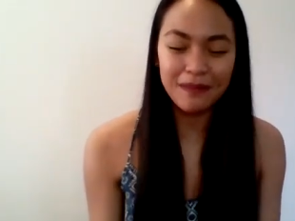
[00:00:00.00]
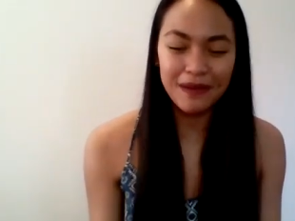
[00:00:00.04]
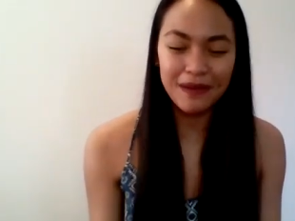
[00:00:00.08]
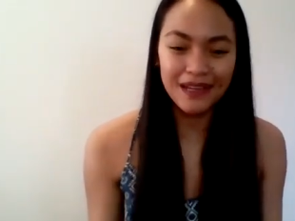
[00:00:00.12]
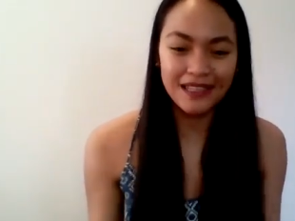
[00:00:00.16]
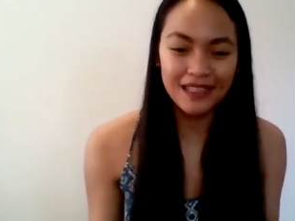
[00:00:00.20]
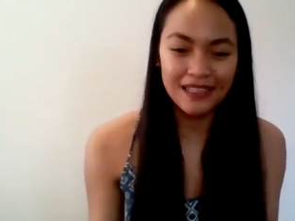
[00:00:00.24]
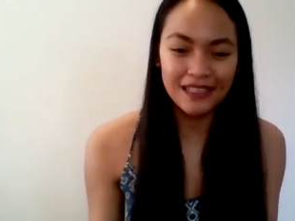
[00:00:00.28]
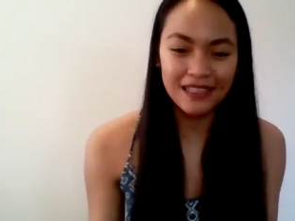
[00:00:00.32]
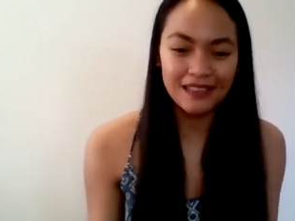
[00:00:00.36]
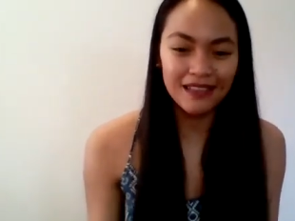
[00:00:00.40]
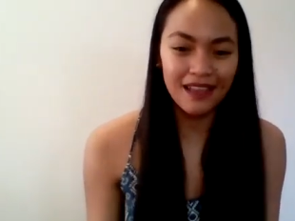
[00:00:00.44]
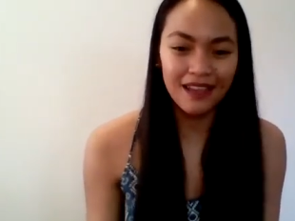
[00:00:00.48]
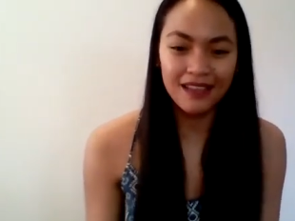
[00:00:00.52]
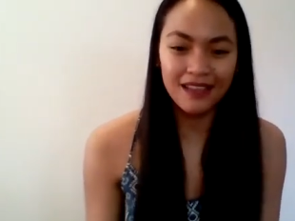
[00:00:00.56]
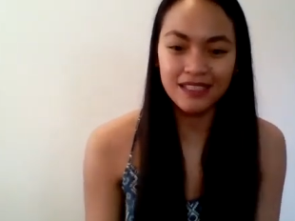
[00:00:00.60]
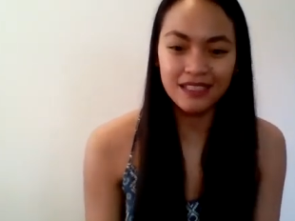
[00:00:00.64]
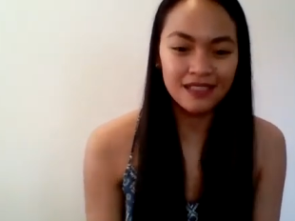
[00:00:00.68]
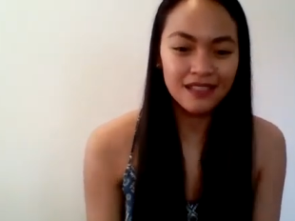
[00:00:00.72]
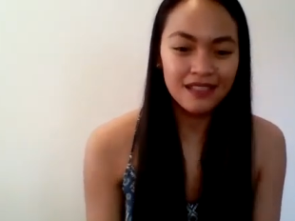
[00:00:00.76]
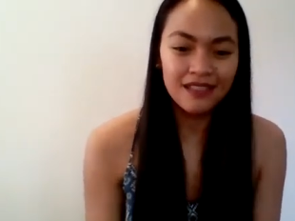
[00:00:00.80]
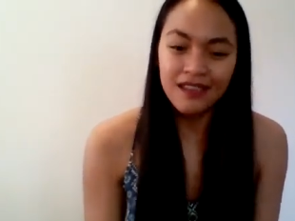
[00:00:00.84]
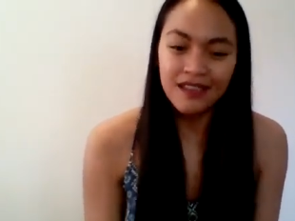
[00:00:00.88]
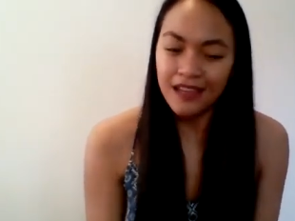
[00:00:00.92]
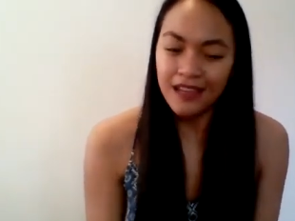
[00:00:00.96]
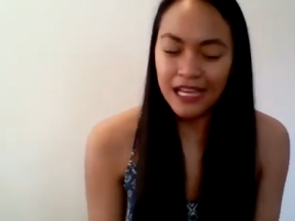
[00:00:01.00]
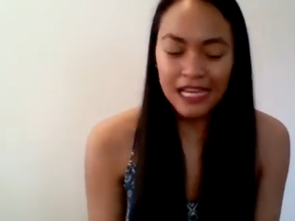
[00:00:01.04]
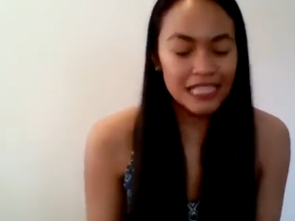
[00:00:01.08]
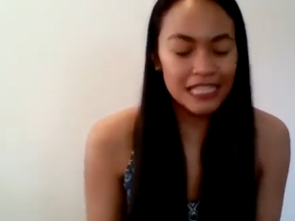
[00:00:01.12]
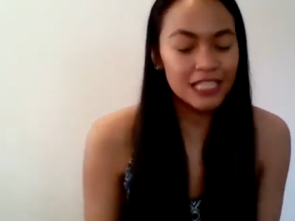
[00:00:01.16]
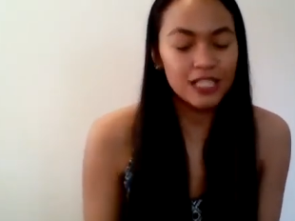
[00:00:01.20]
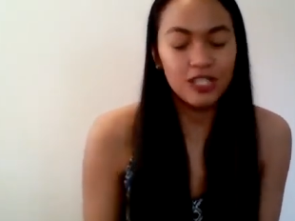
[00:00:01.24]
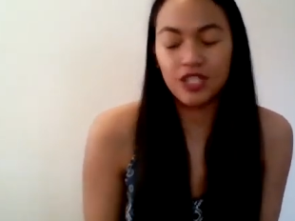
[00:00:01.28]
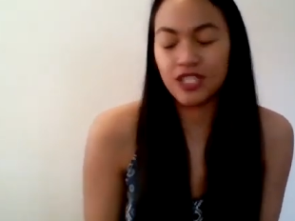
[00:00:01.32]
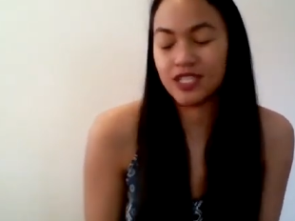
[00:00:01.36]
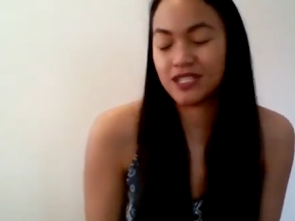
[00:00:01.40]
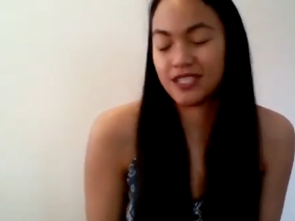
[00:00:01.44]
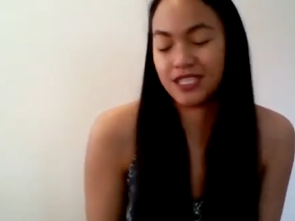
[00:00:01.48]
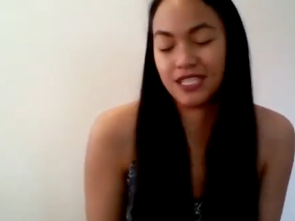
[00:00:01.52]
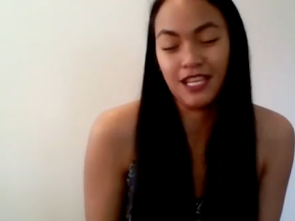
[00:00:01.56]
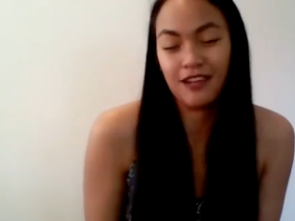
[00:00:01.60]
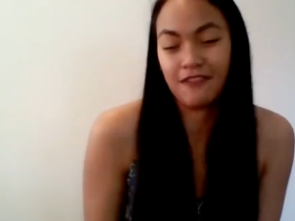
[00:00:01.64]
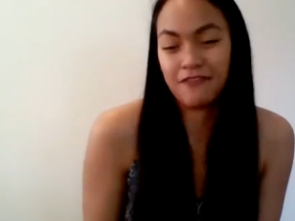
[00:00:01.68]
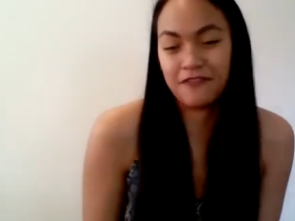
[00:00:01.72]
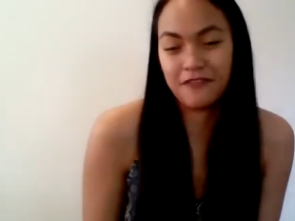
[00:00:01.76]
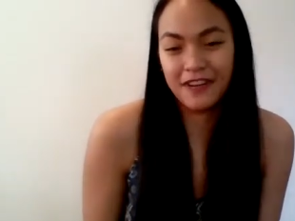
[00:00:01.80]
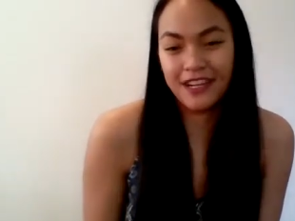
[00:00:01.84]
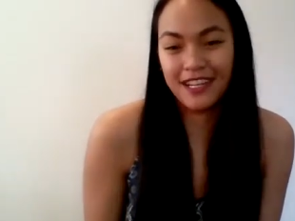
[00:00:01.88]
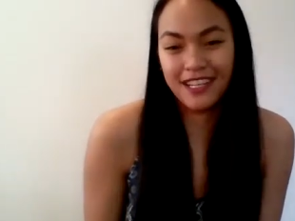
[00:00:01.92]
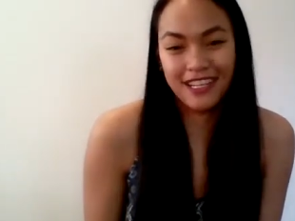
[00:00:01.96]
it's just
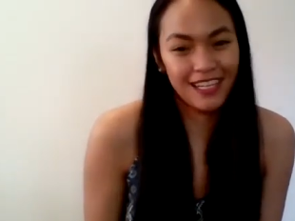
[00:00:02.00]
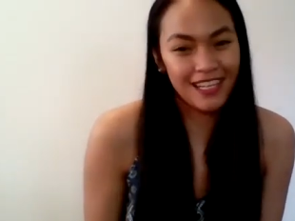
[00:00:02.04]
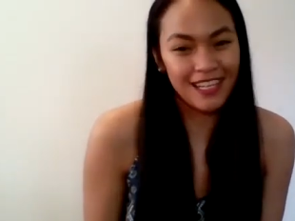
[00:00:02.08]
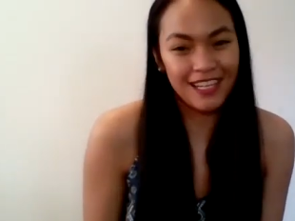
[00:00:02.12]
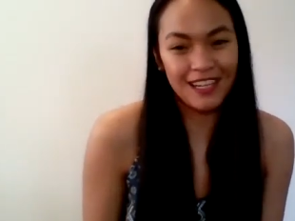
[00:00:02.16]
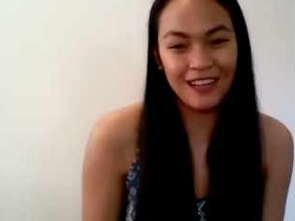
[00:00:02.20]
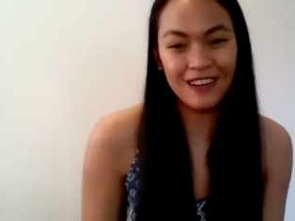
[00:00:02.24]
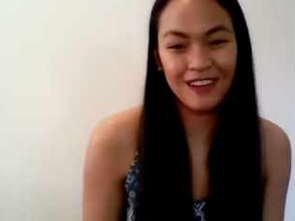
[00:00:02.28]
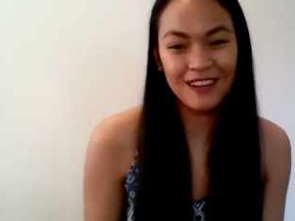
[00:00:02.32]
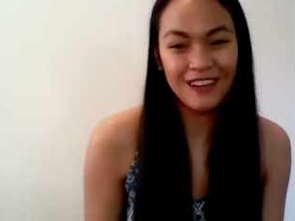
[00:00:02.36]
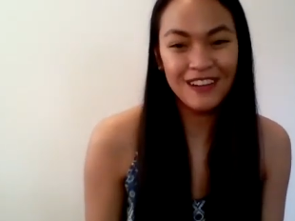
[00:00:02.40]
different, you know.